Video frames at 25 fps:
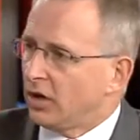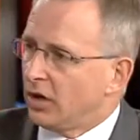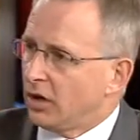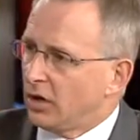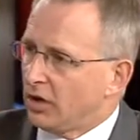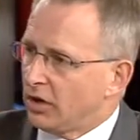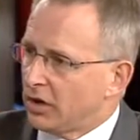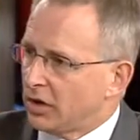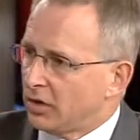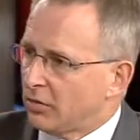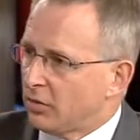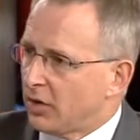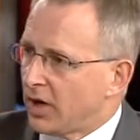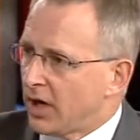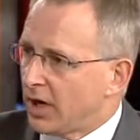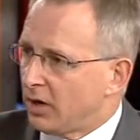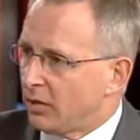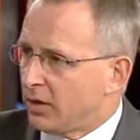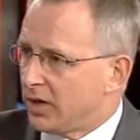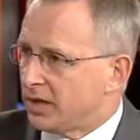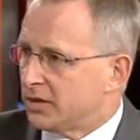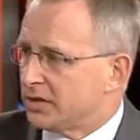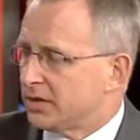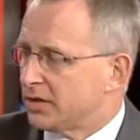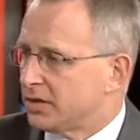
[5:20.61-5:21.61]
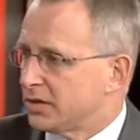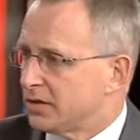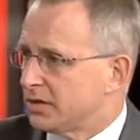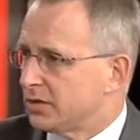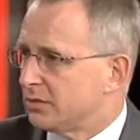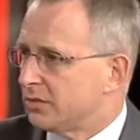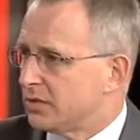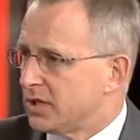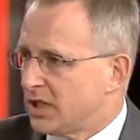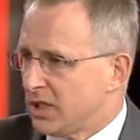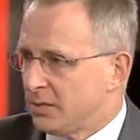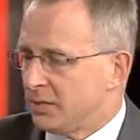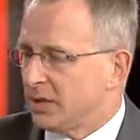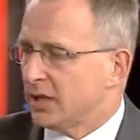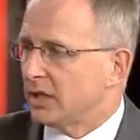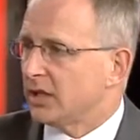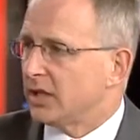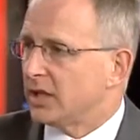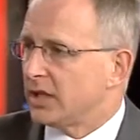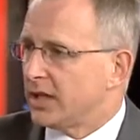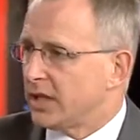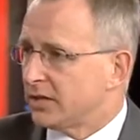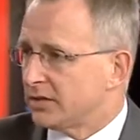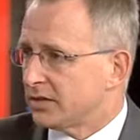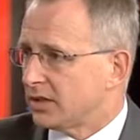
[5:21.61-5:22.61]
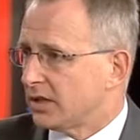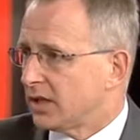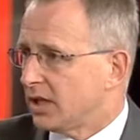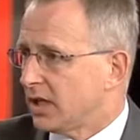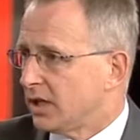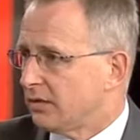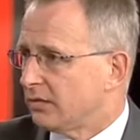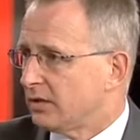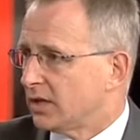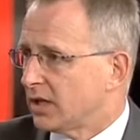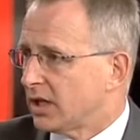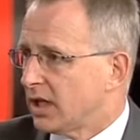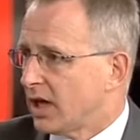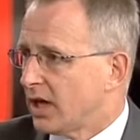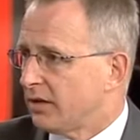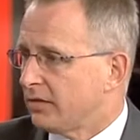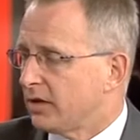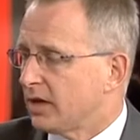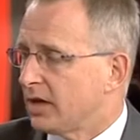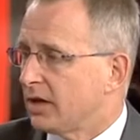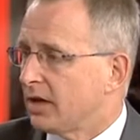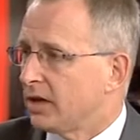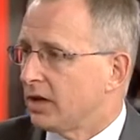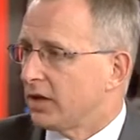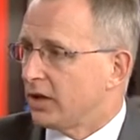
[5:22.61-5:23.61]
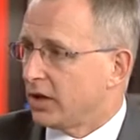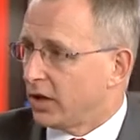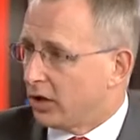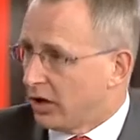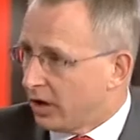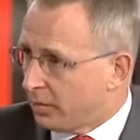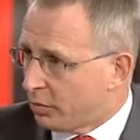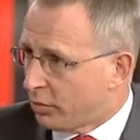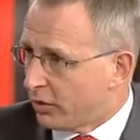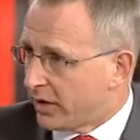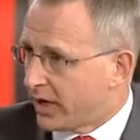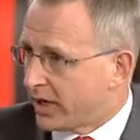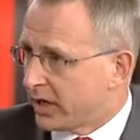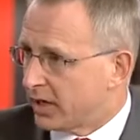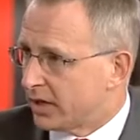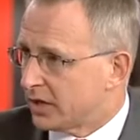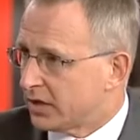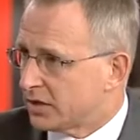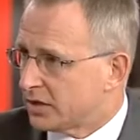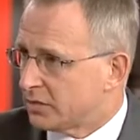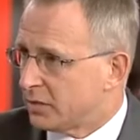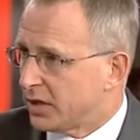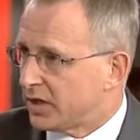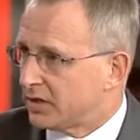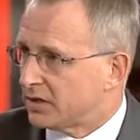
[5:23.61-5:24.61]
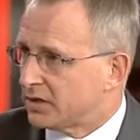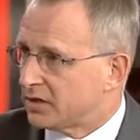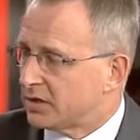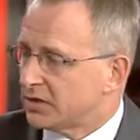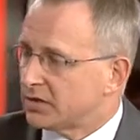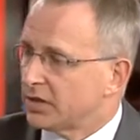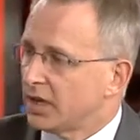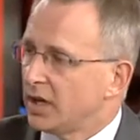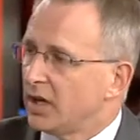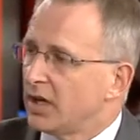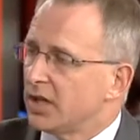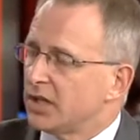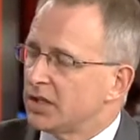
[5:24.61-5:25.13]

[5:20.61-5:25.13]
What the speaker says: on a railway system typically doesn't even cover the operating expenses.